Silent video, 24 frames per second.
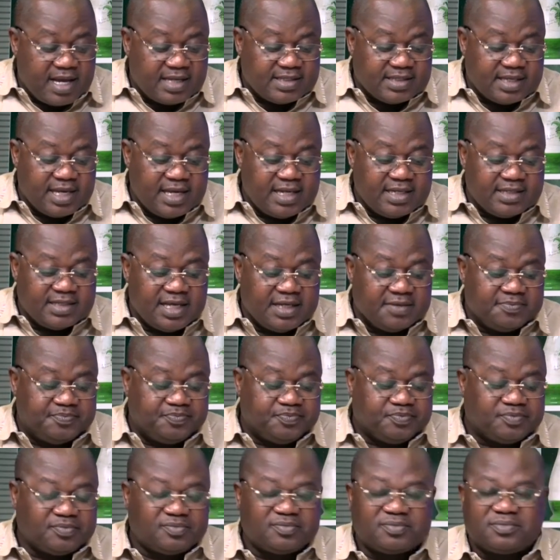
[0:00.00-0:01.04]
say, he said,
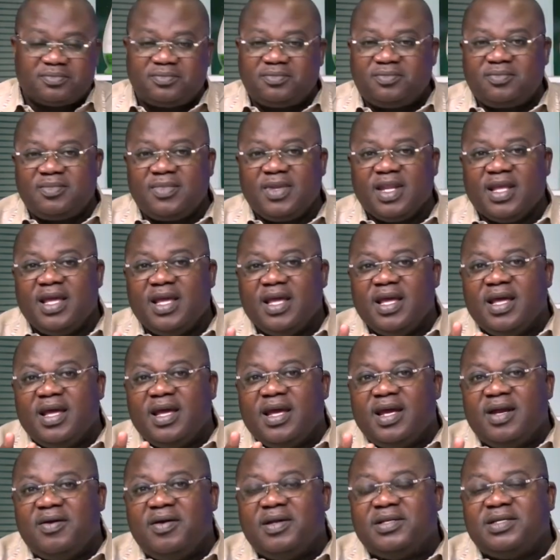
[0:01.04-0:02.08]

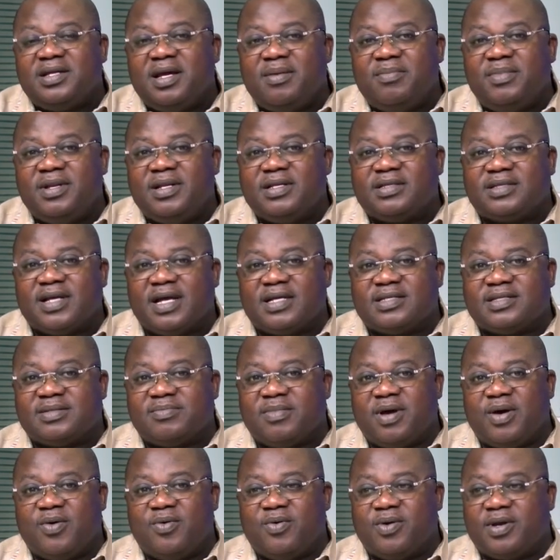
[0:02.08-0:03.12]
regional minister,
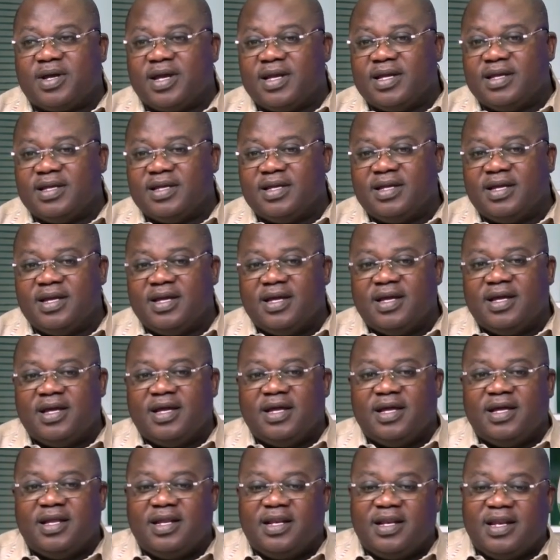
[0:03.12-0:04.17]
Sima, okay,
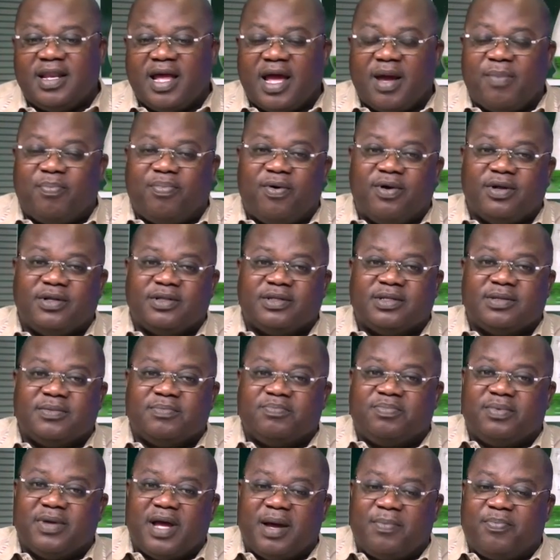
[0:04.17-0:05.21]
the
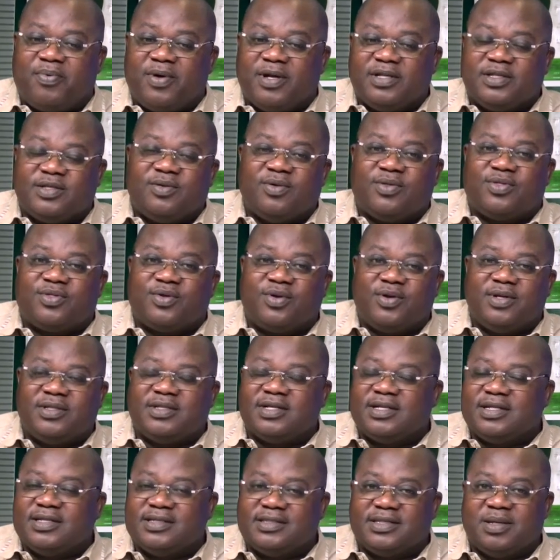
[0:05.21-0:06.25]
appointing authority
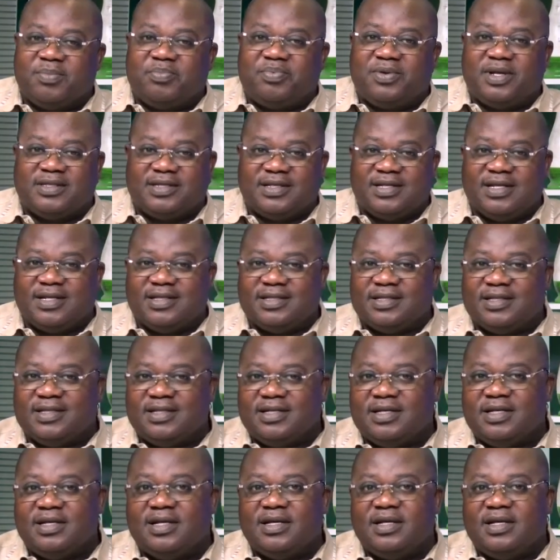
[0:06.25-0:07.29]
is the president.
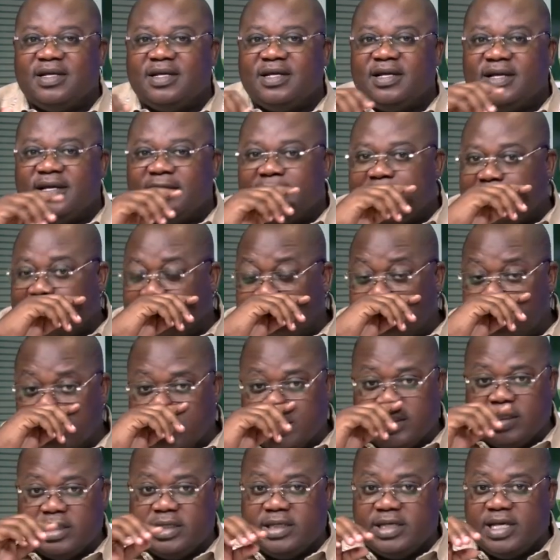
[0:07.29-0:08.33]
And the
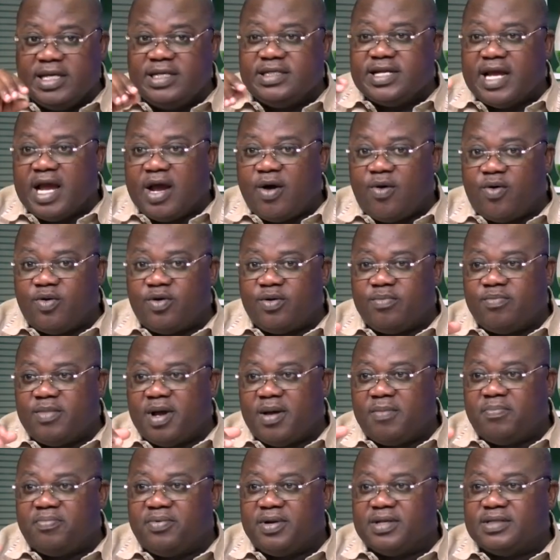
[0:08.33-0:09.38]
Yenya
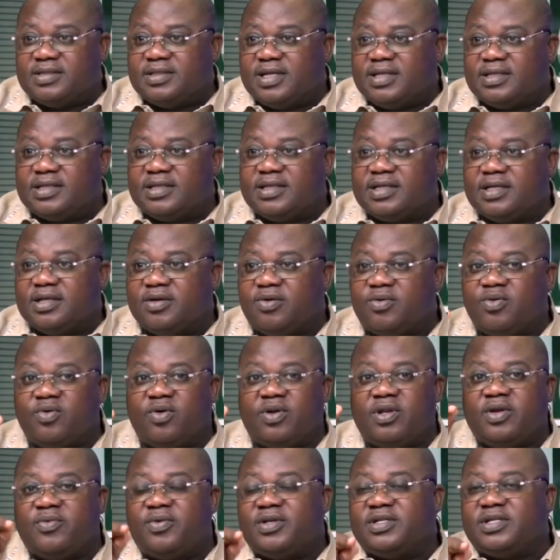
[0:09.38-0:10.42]
Honoma president. One of
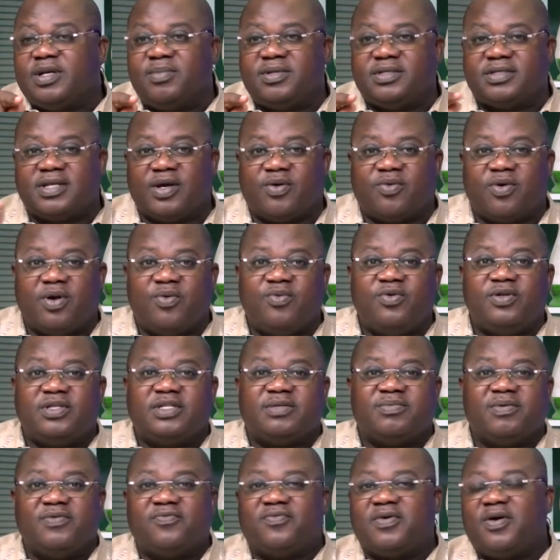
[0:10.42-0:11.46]
the regional minister, we want to
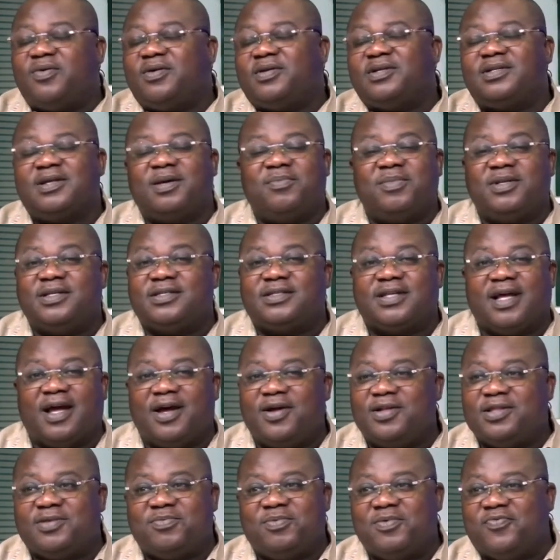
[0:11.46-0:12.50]
be for regional minister
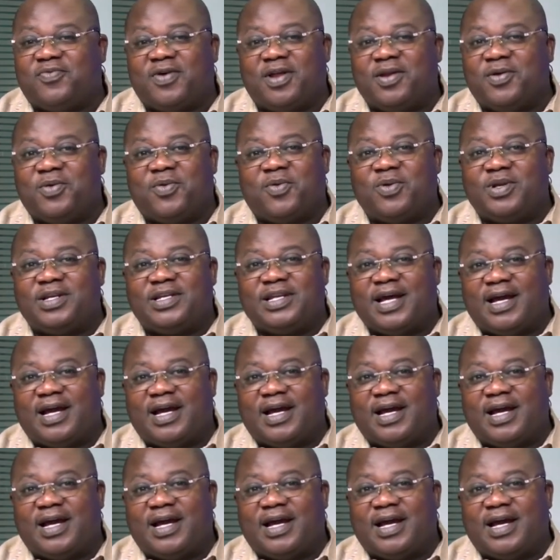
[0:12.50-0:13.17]
and to be for the court.